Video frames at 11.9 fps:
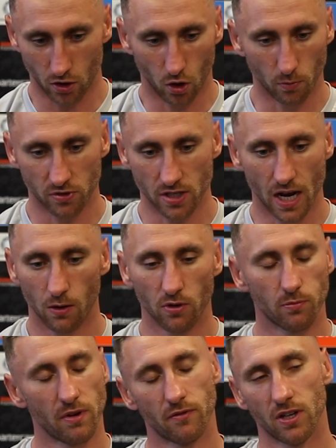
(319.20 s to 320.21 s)
up to now,
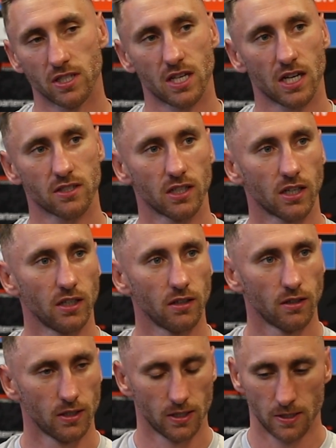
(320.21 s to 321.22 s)
we've been fantastic, and
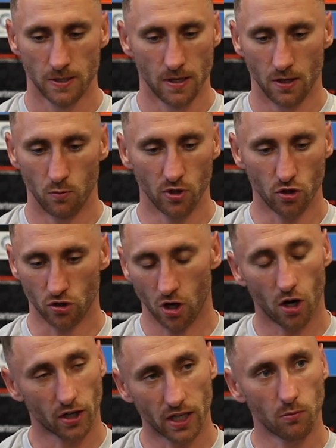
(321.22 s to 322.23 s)
we just
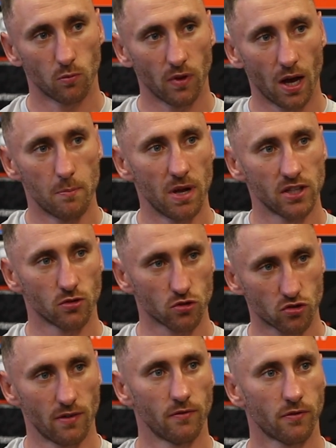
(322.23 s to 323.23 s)
got to keep that mental
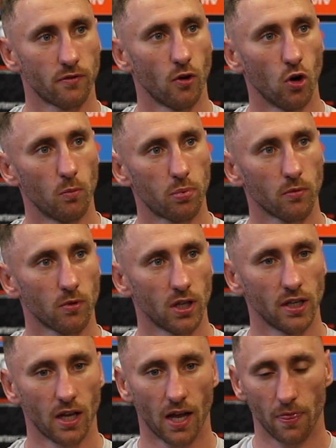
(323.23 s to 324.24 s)
strength up.
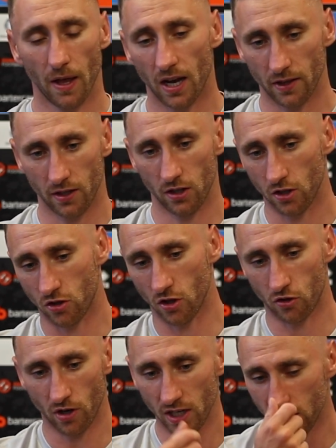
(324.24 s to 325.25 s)
And it had the
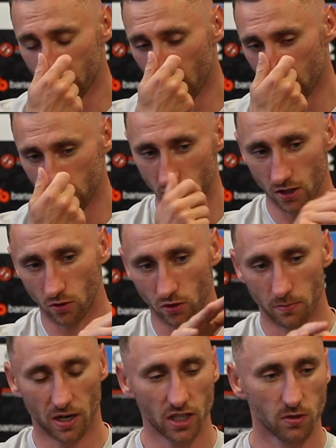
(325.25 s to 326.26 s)
training sessions and all
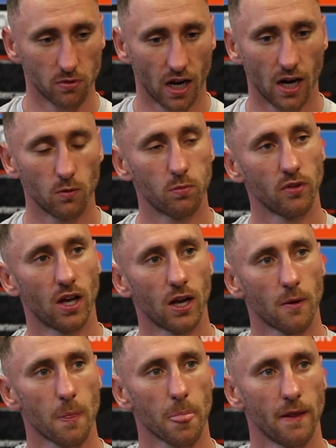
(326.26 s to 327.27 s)
the management help with that.
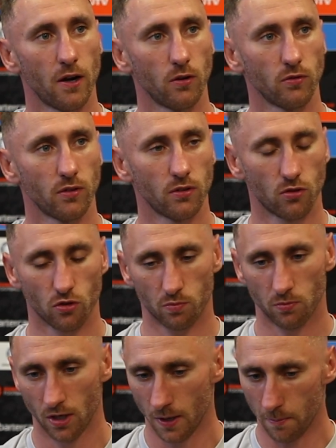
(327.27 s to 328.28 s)
Just
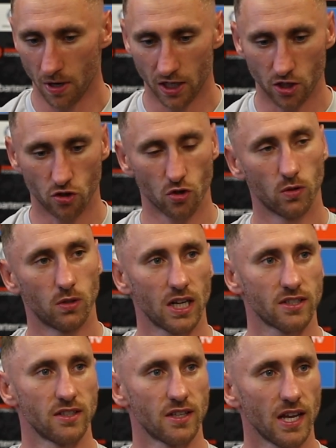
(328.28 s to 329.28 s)
making sure we're
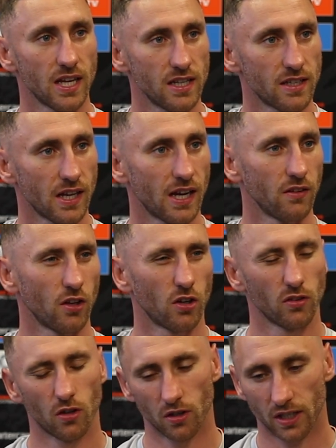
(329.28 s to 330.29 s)
at it day in, day out,
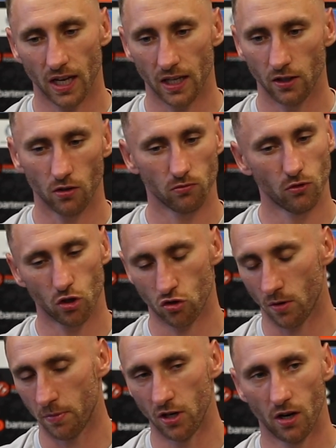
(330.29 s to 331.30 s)
not
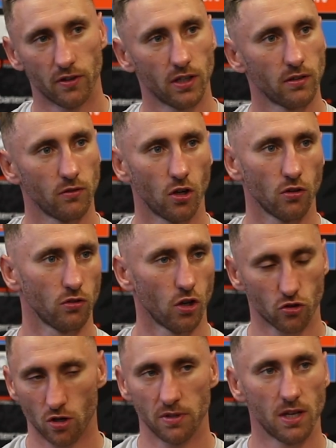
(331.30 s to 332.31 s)
dropping off it,
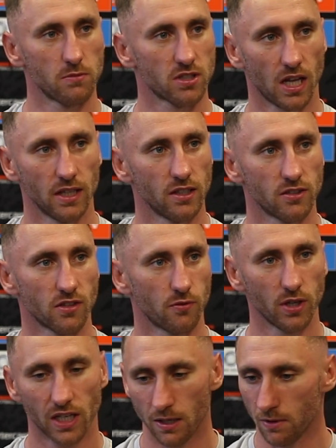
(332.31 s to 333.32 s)
not dropping them standards. So if
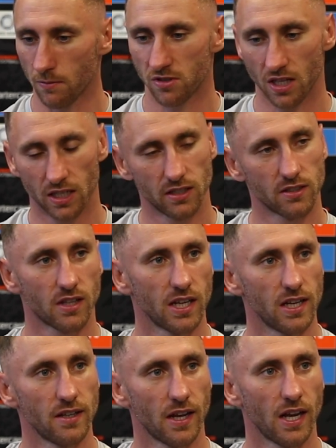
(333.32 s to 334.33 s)
we keep them standards
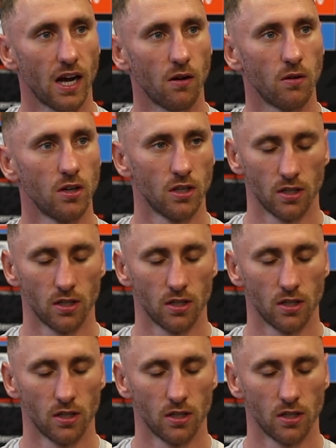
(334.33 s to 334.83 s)
day in, day out,